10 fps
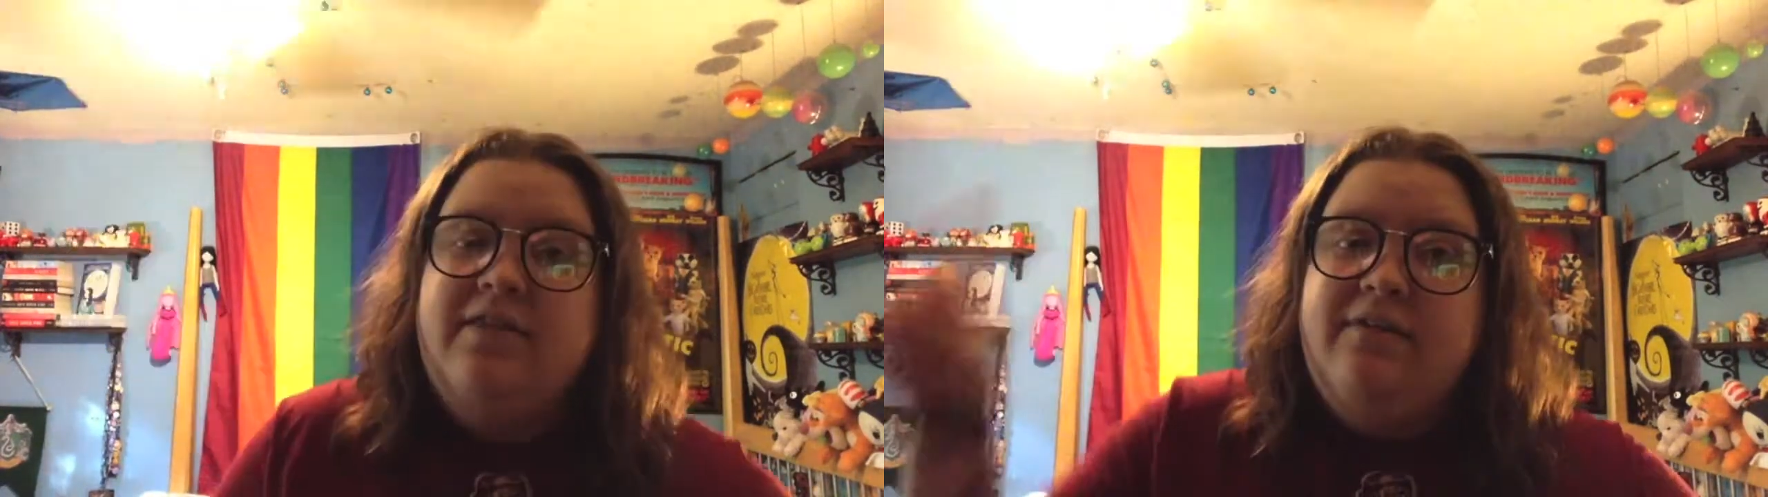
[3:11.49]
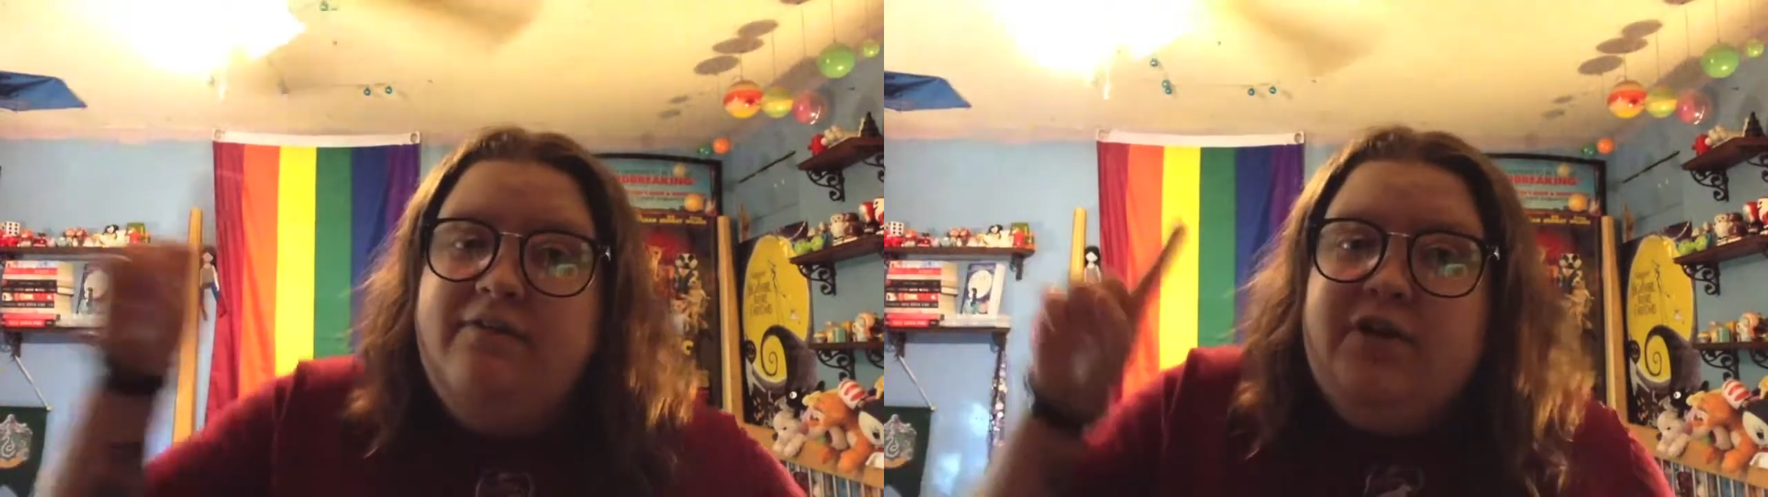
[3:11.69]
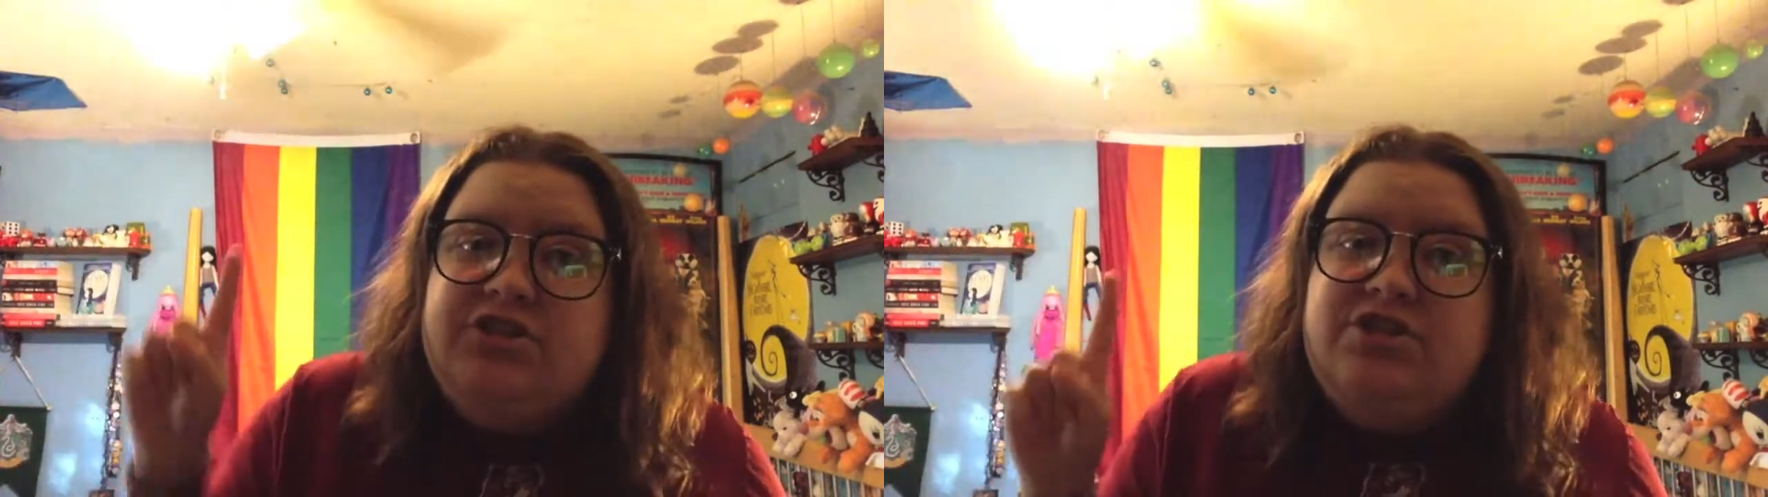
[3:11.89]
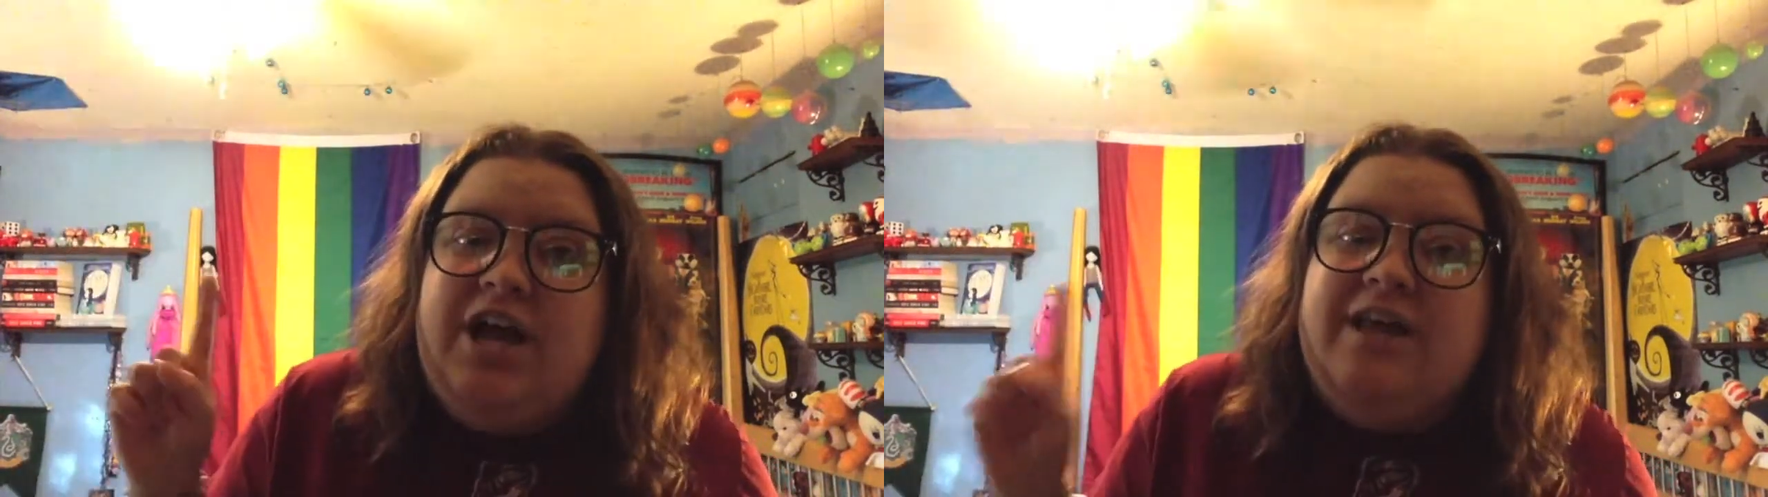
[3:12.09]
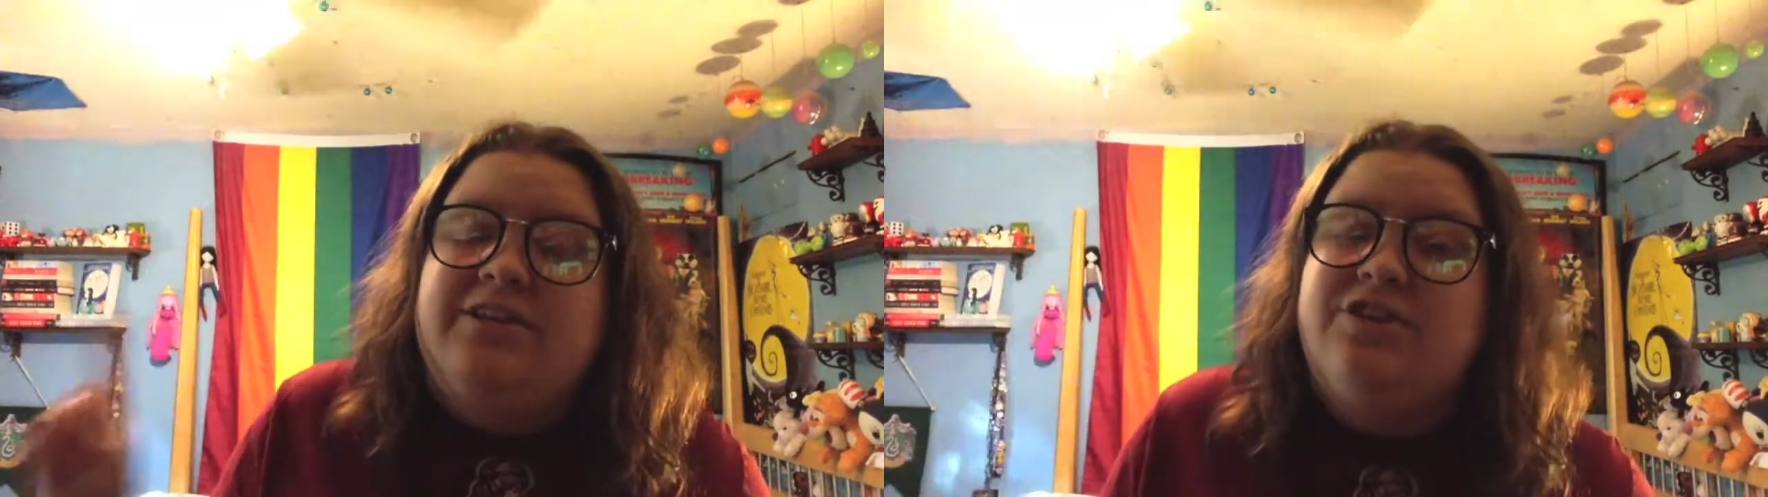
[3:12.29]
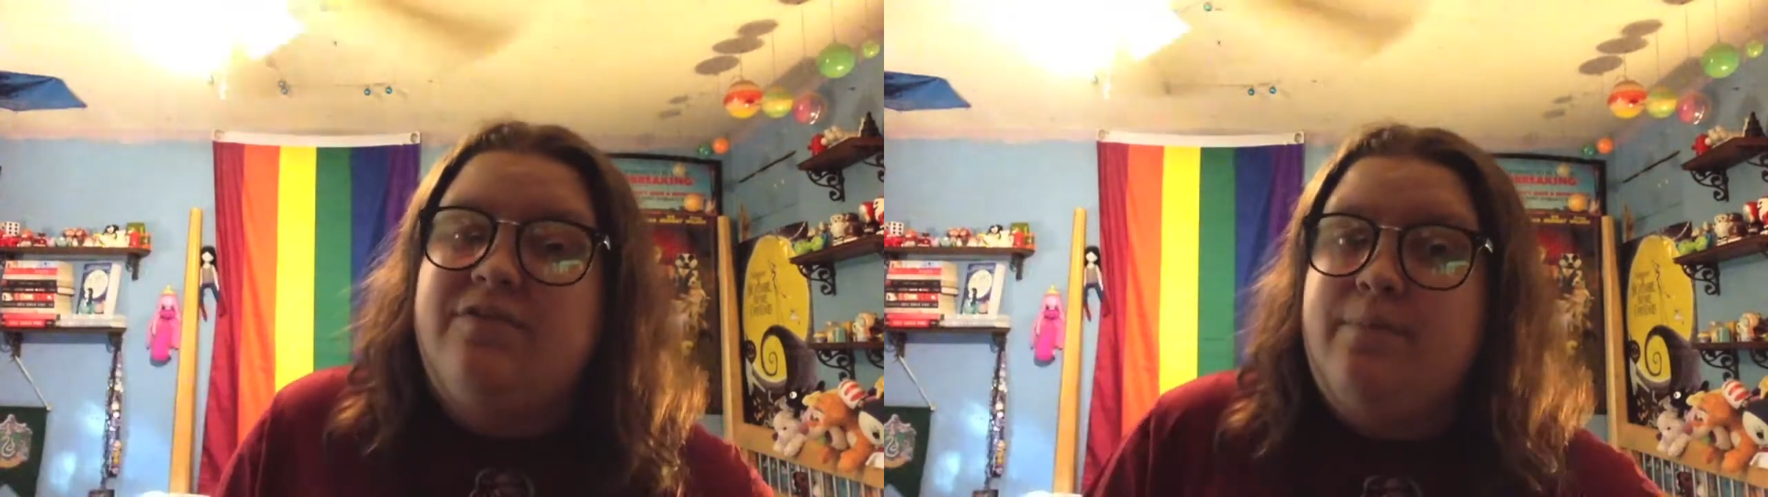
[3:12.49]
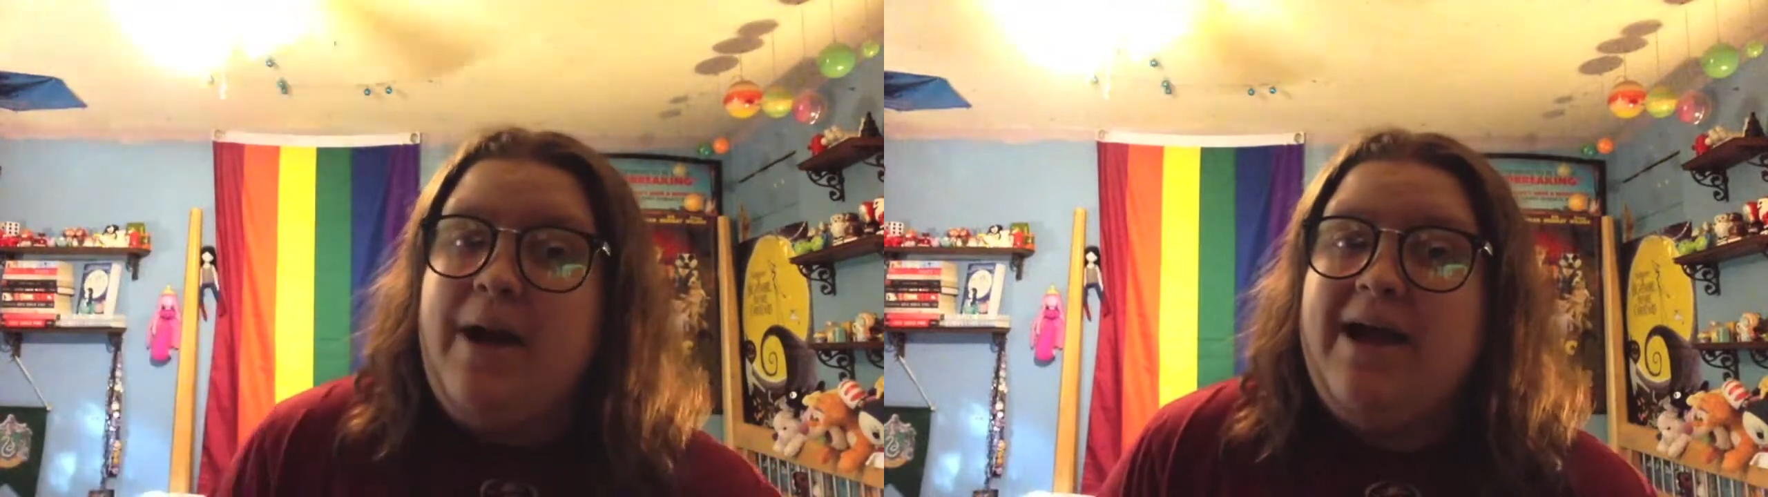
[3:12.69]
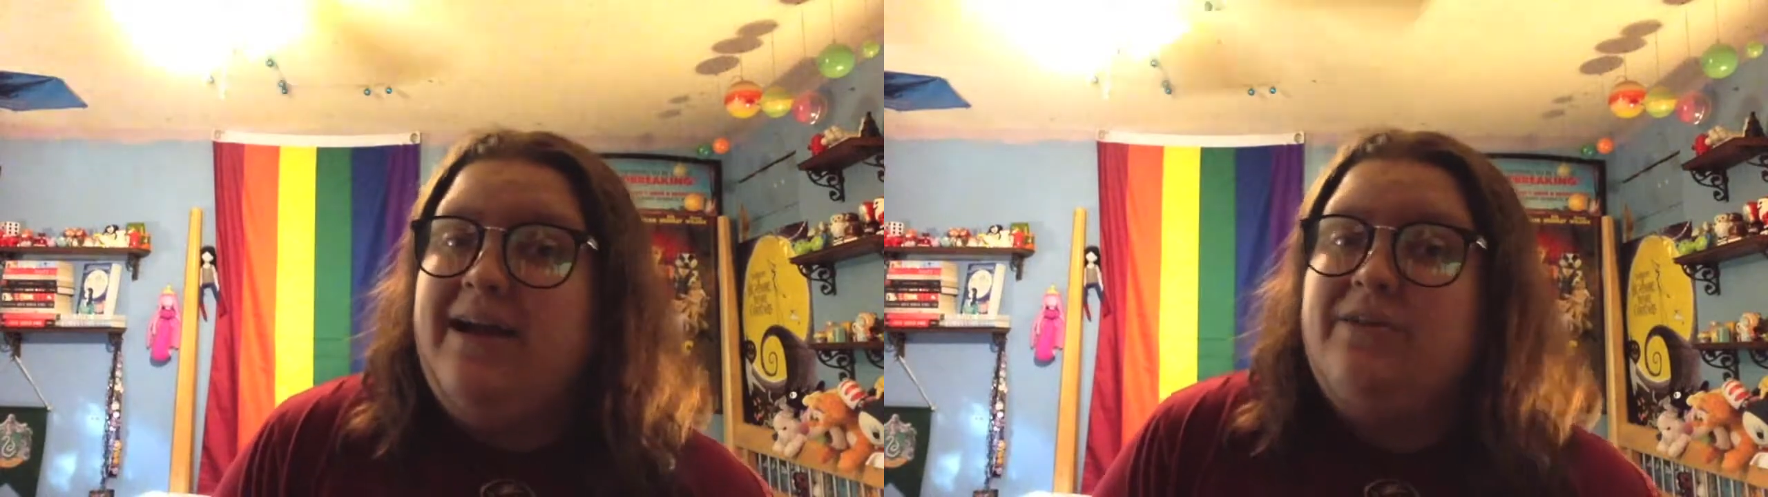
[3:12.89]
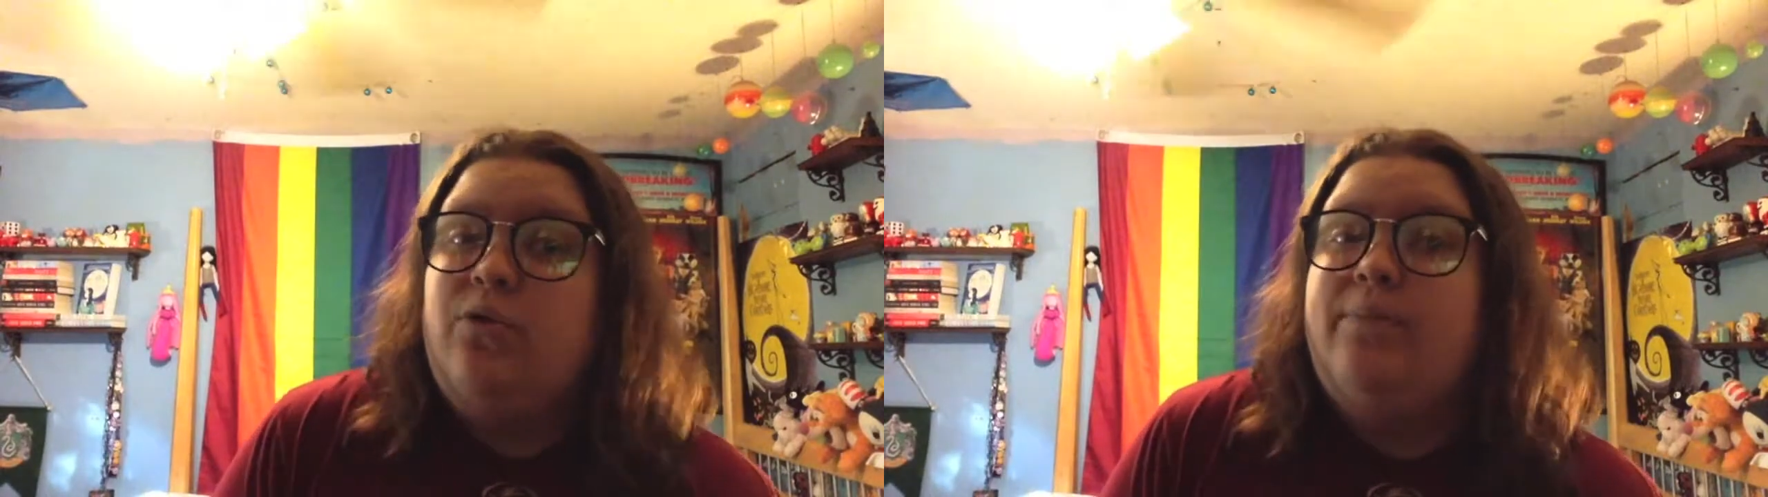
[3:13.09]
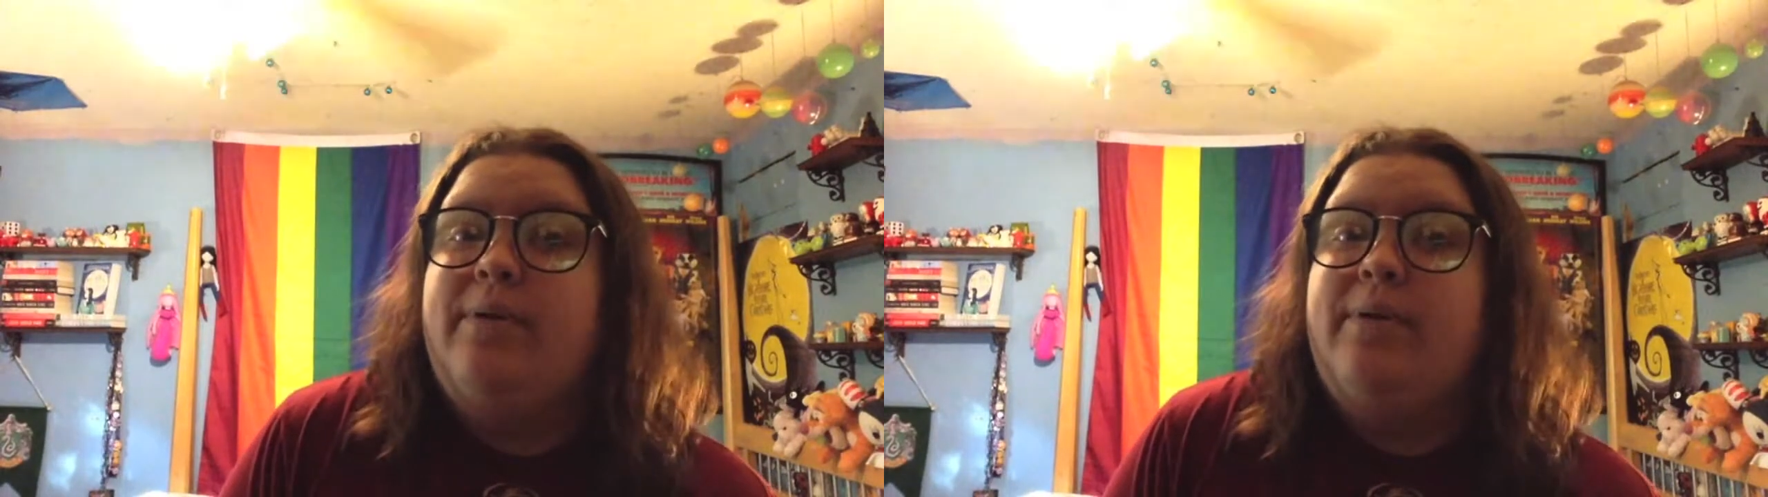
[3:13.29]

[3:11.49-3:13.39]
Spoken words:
The first challenge of the Biannual